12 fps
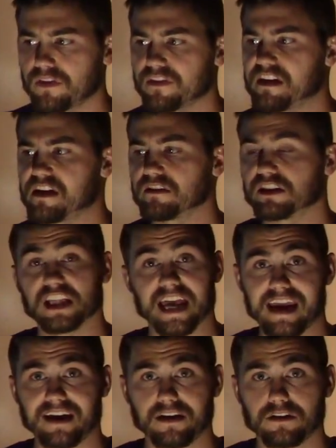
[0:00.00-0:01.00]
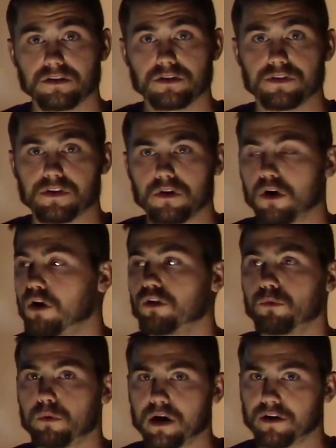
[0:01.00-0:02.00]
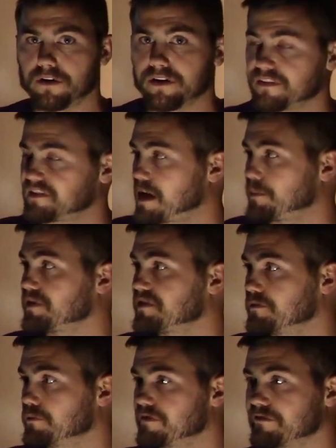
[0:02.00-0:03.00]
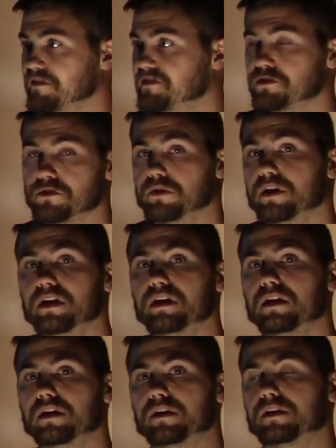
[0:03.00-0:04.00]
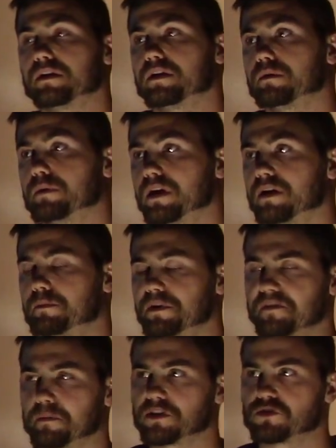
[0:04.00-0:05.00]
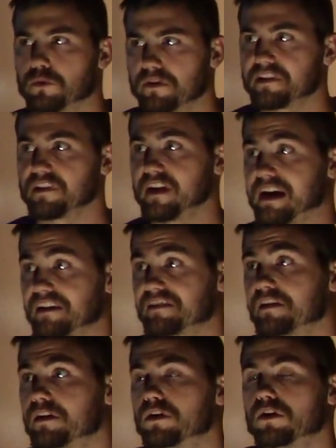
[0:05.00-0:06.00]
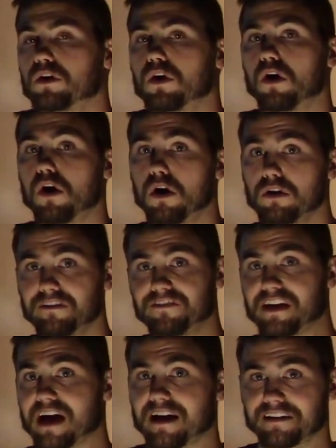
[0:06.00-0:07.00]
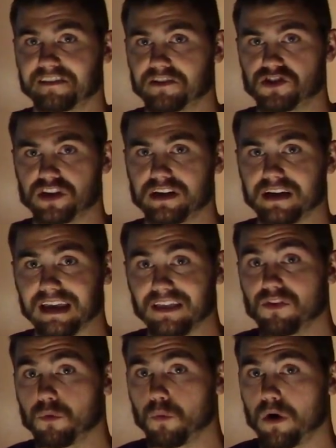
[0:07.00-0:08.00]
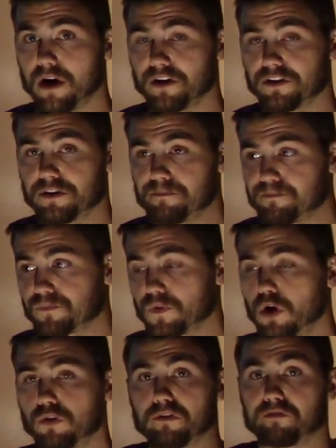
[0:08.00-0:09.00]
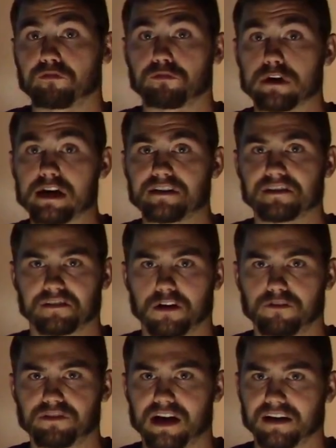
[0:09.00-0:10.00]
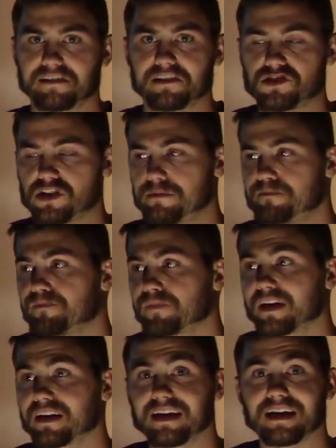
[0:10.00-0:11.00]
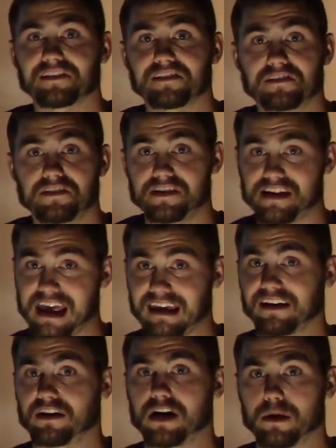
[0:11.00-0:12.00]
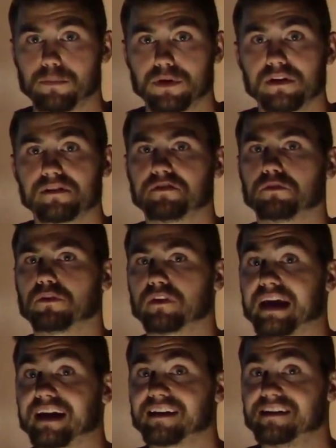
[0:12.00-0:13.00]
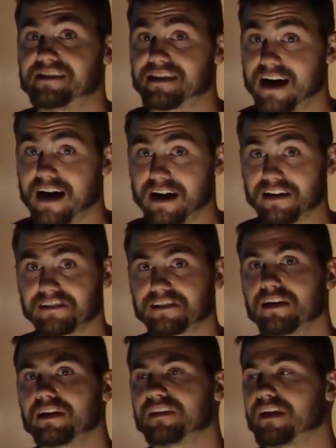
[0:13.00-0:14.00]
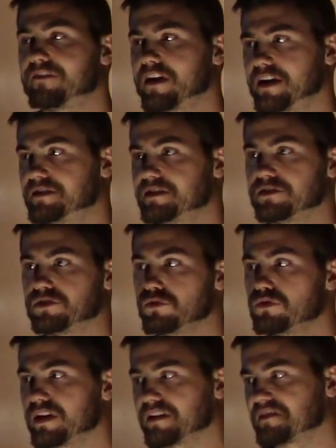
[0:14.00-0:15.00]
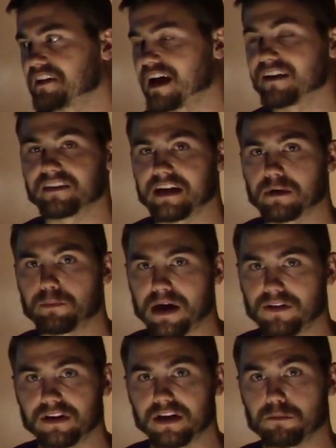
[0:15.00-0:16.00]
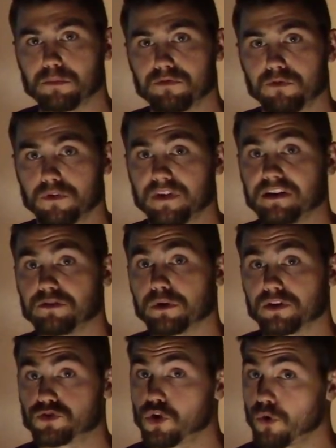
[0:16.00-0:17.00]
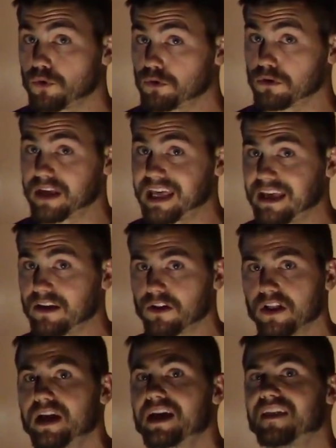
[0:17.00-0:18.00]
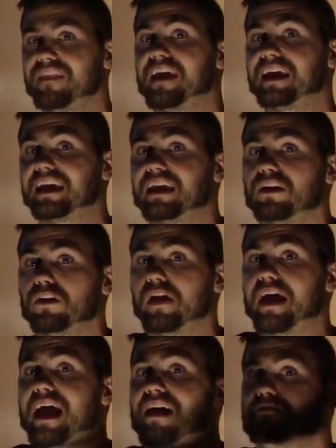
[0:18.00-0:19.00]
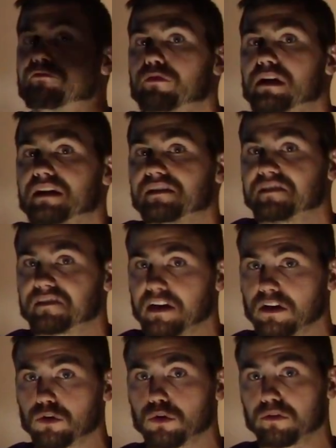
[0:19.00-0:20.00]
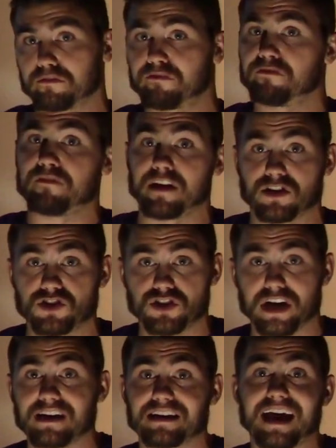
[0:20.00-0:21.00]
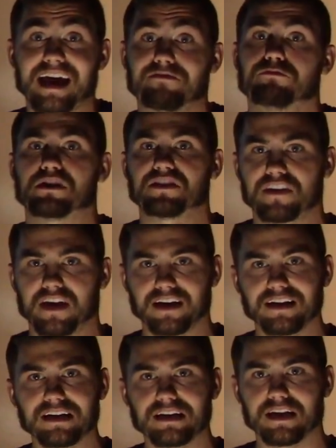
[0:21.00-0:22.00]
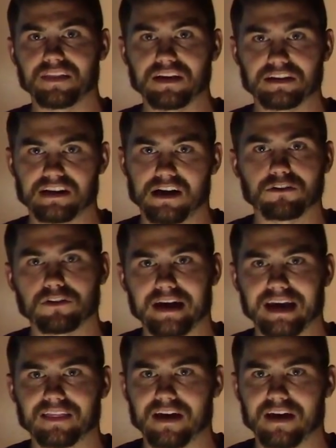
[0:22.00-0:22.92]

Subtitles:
The lake, all the water, and this happens in rivers too, but it's much worse in lakes. All of the oxygen in the water, all the free dissolved oxygen, gets taken up, so the lake dies. They've had to do this at Lake Pelican before. They do a total kill. They kill every single fish and everything in the entire lake.